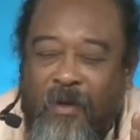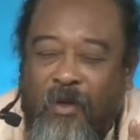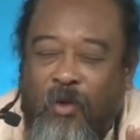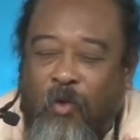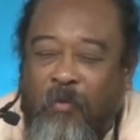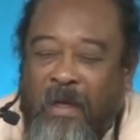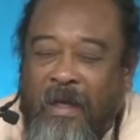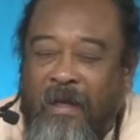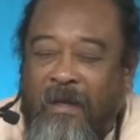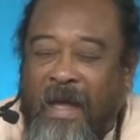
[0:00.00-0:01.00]
You
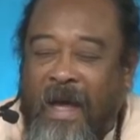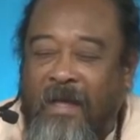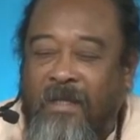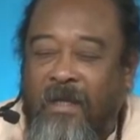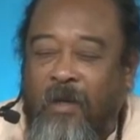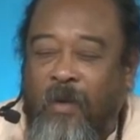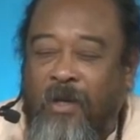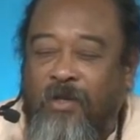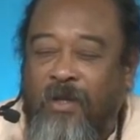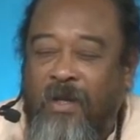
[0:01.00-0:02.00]
be that in
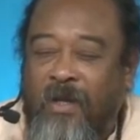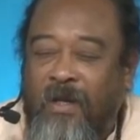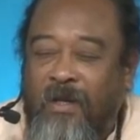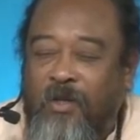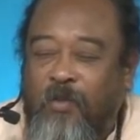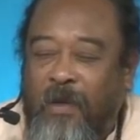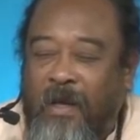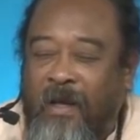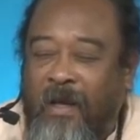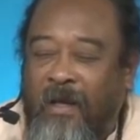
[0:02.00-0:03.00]
which the
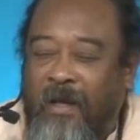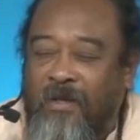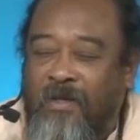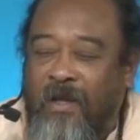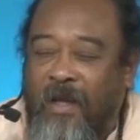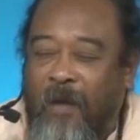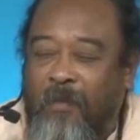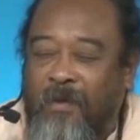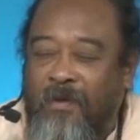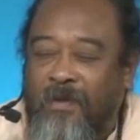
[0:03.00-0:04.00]
speaking and the listening
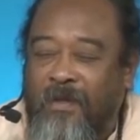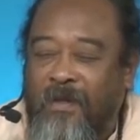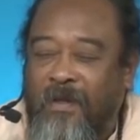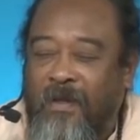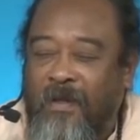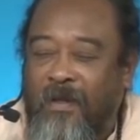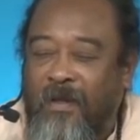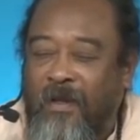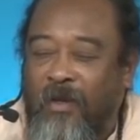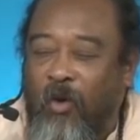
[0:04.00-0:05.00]
happens.
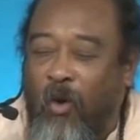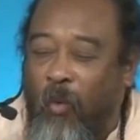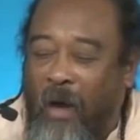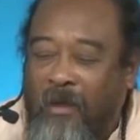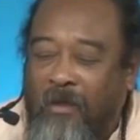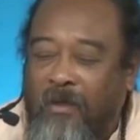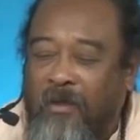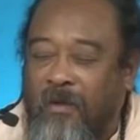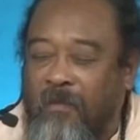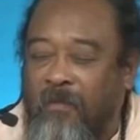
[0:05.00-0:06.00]
You are
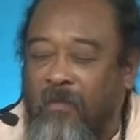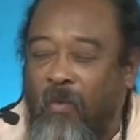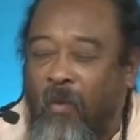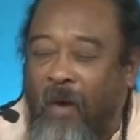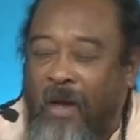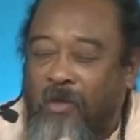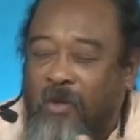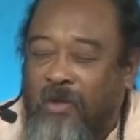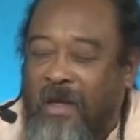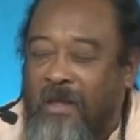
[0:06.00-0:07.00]
one
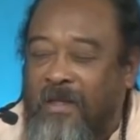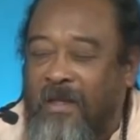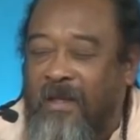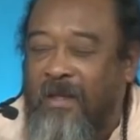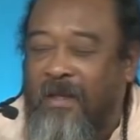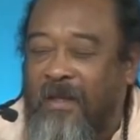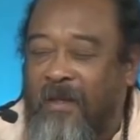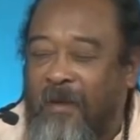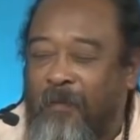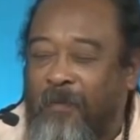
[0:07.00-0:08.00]
totality.
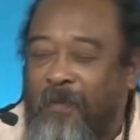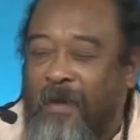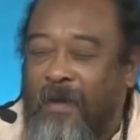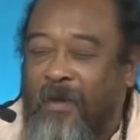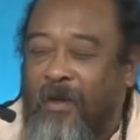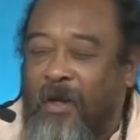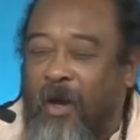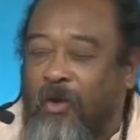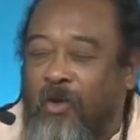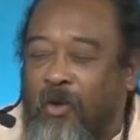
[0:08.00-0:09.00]

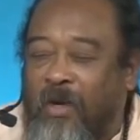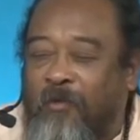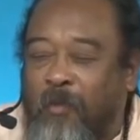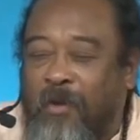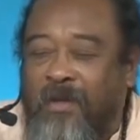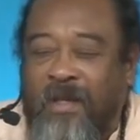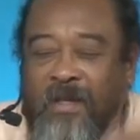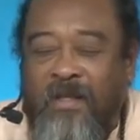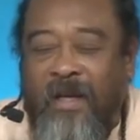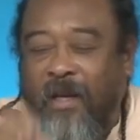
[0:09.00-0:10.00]
Now, you don't have to put
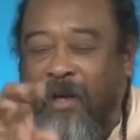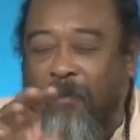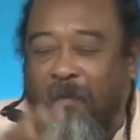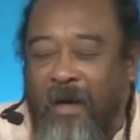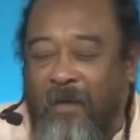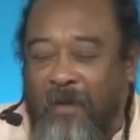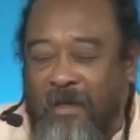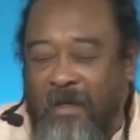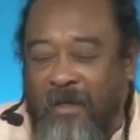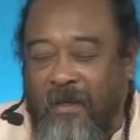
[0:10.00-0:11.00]
things in any
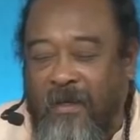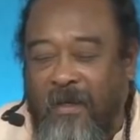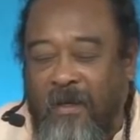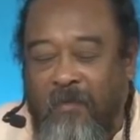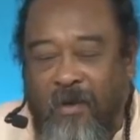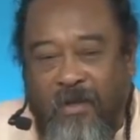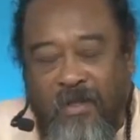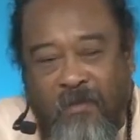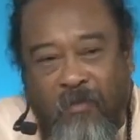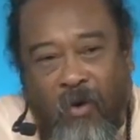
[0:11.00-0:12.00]
compartment here, because
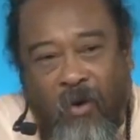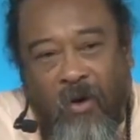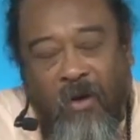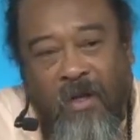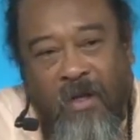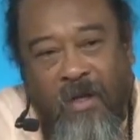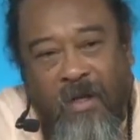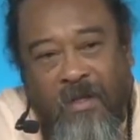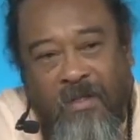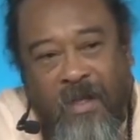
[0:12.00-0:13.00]
it's more
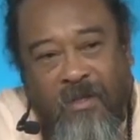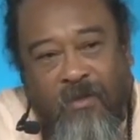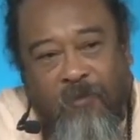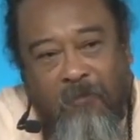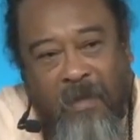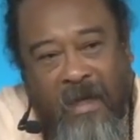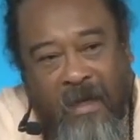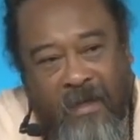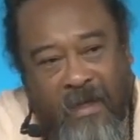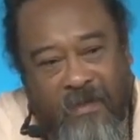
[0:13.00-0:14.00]
a sense of
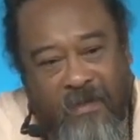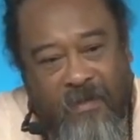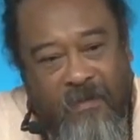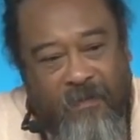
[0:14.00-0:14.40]
beingness.